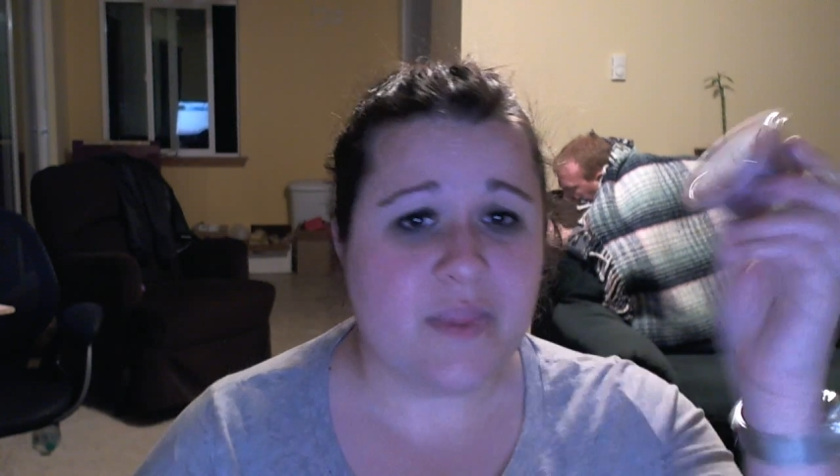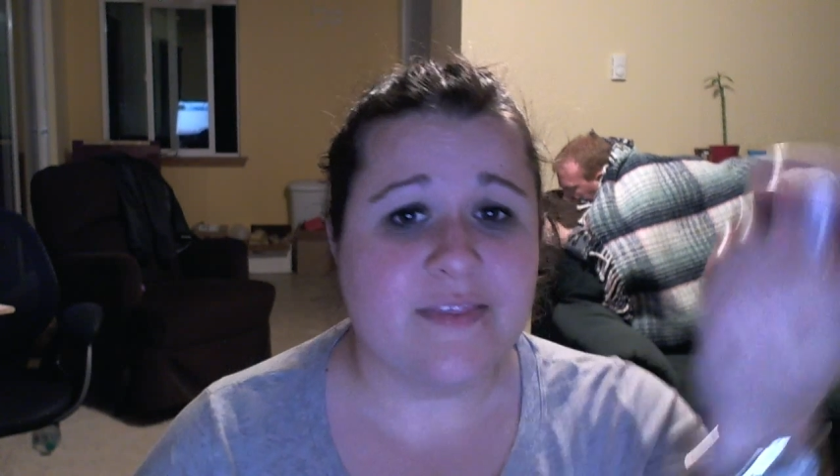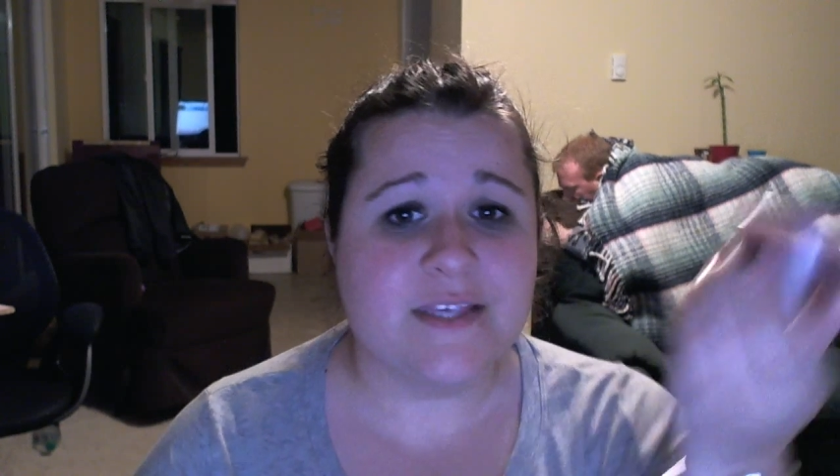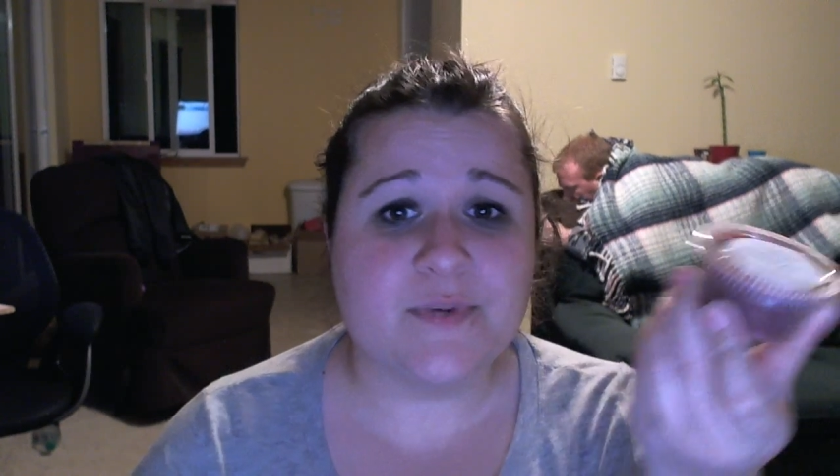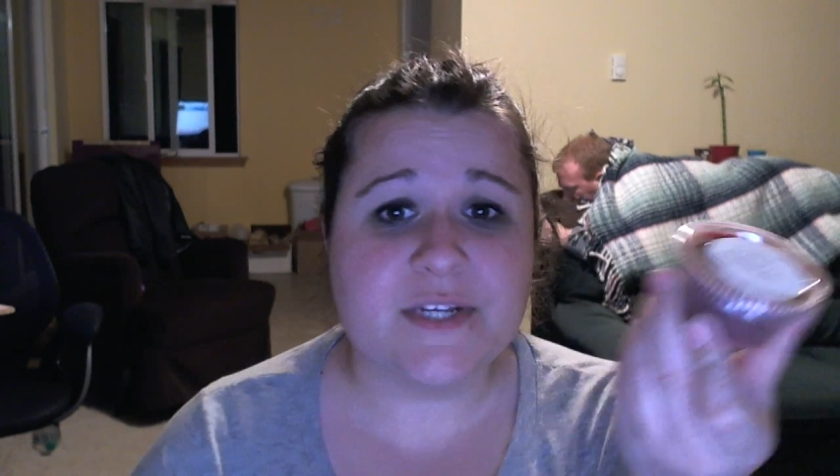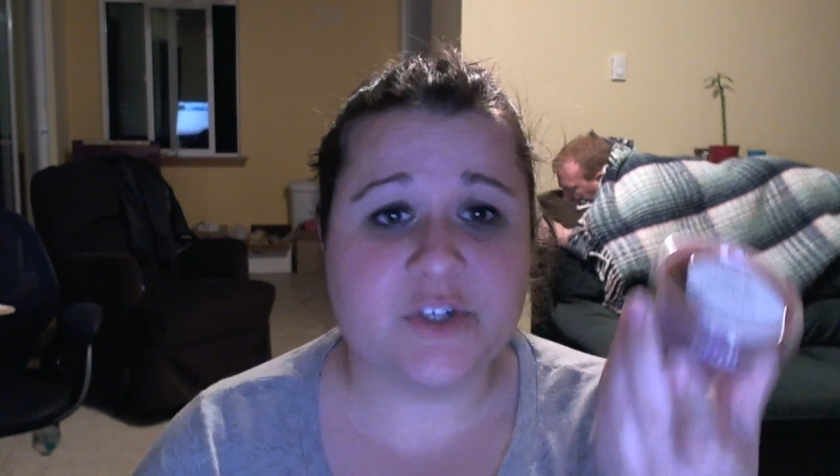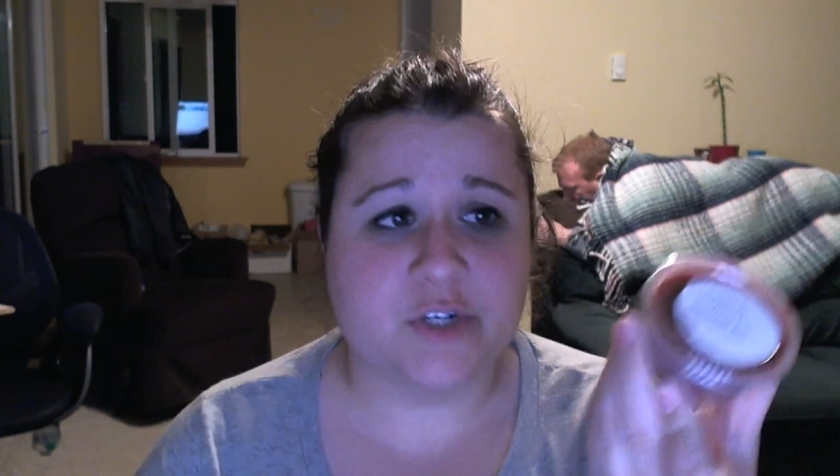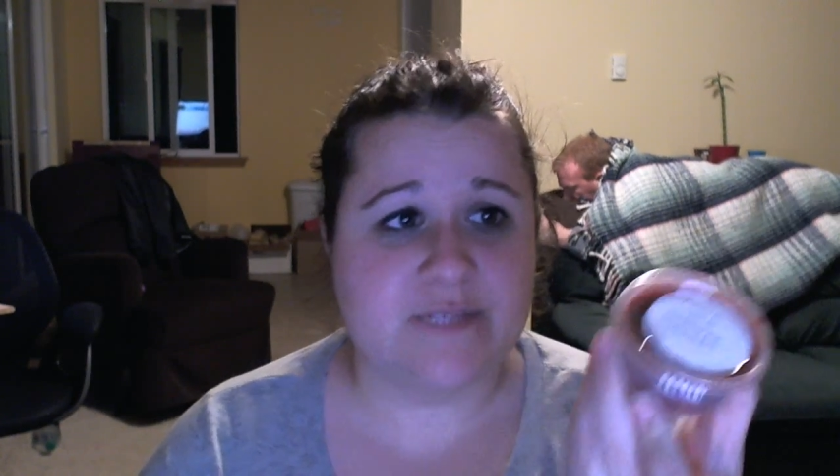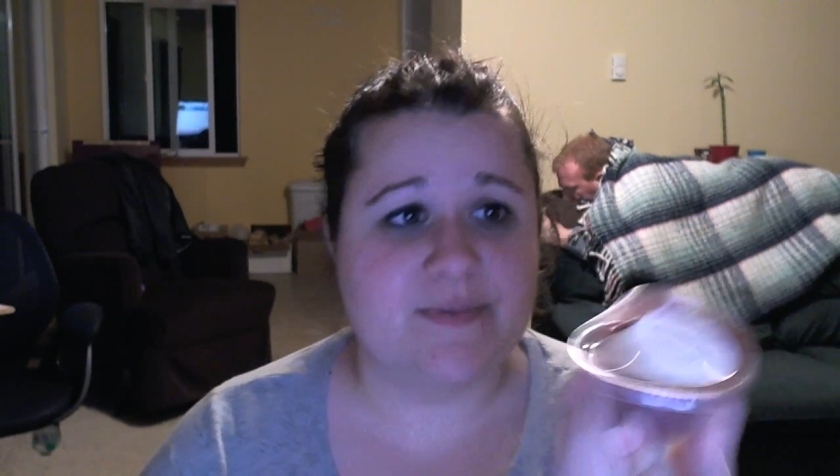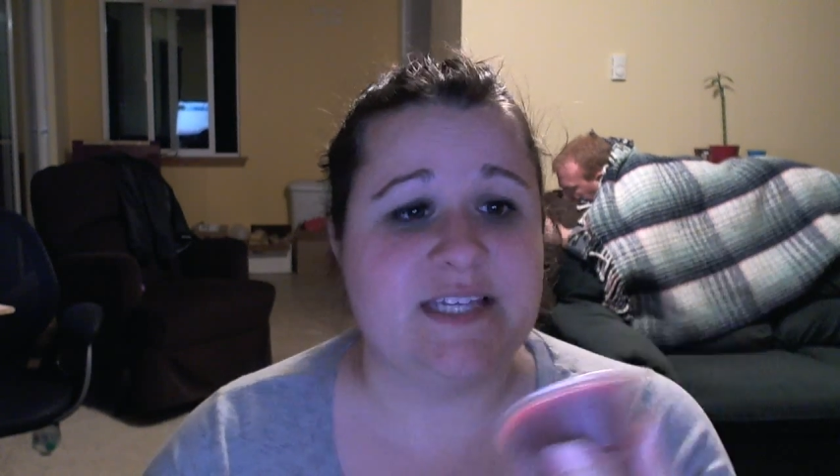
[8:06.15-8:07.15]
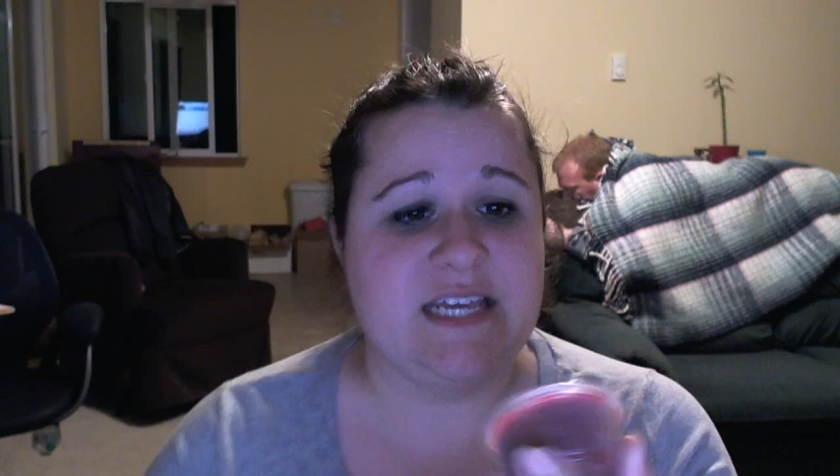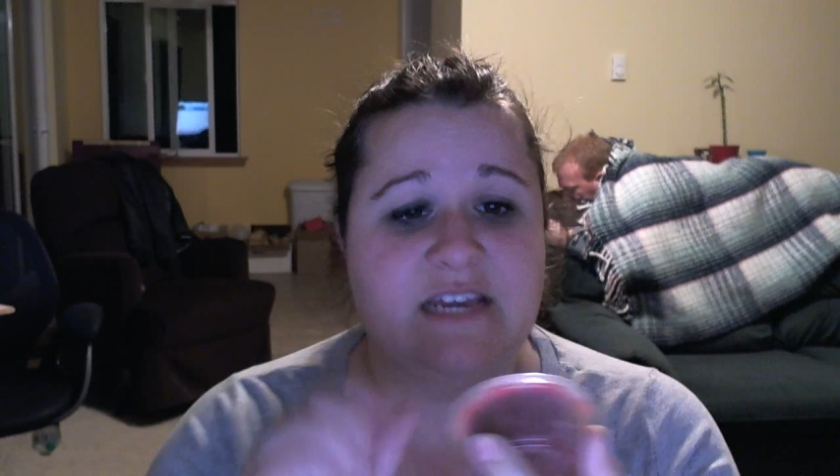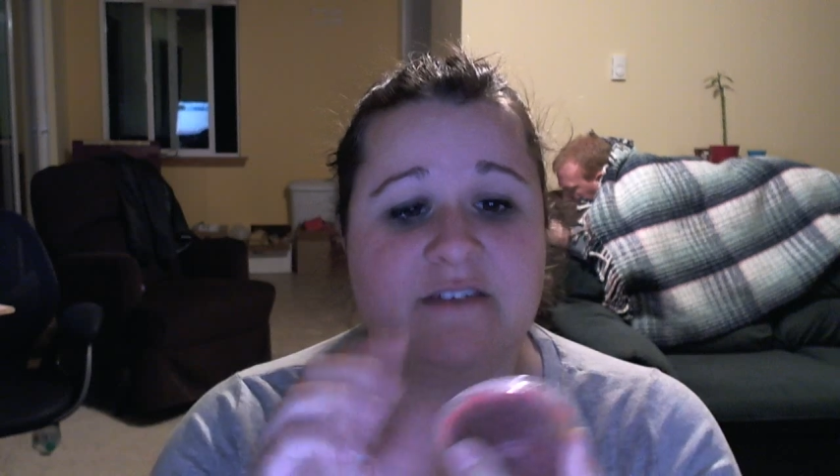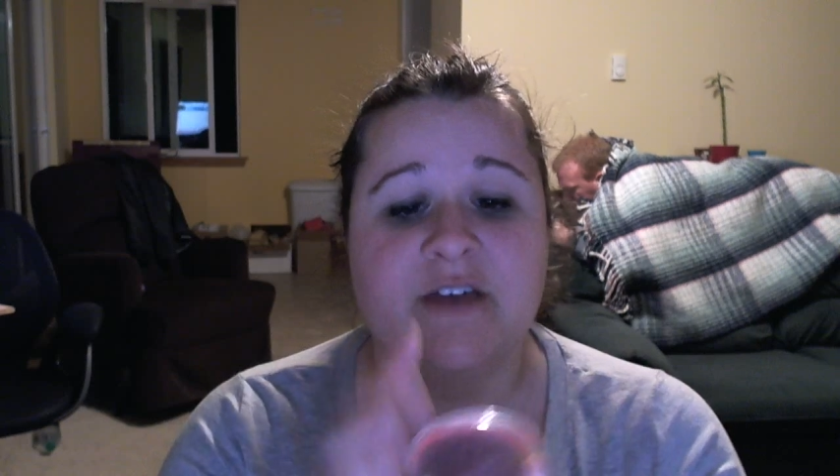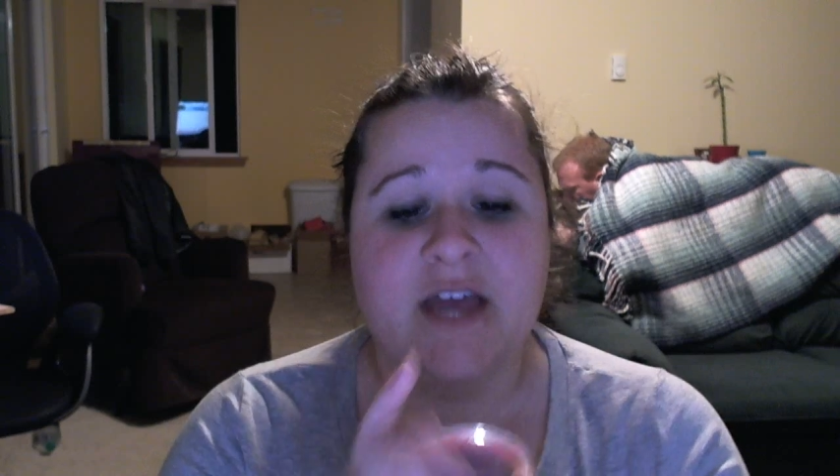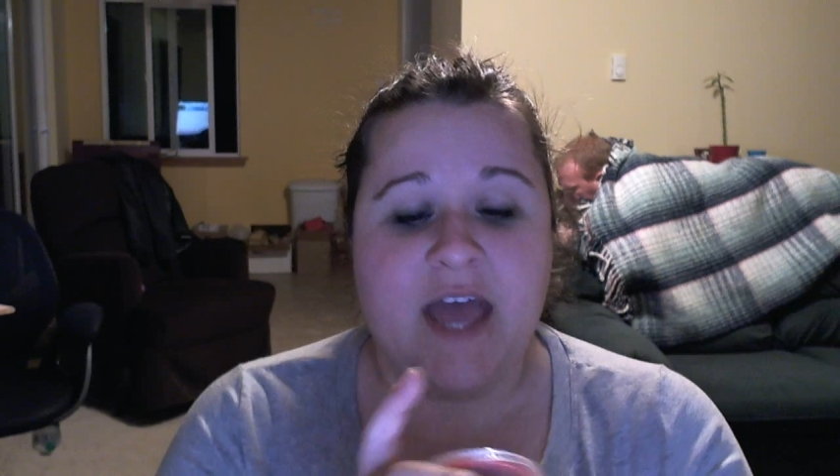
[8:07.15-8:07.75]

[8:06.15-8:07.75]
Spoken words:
This one is Christmas Eve,